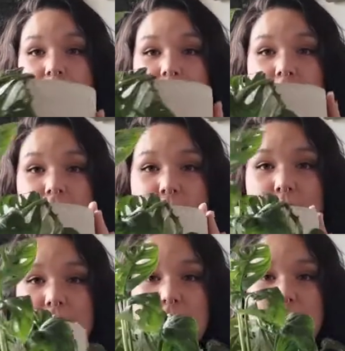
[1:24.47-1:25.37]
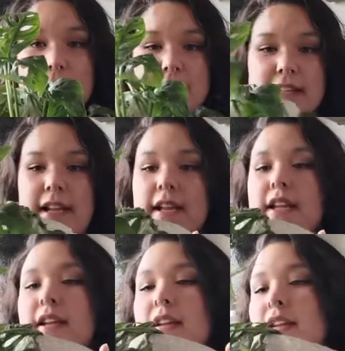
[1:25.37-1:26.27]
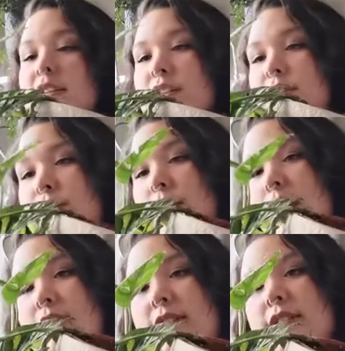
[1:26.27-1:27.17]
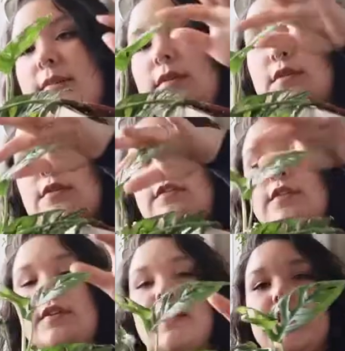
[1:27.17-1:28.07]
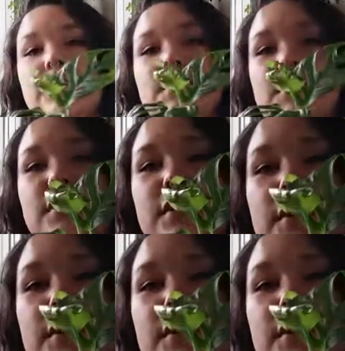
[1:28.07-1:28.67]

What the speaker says: that's what he looks like. He's also got some new foliage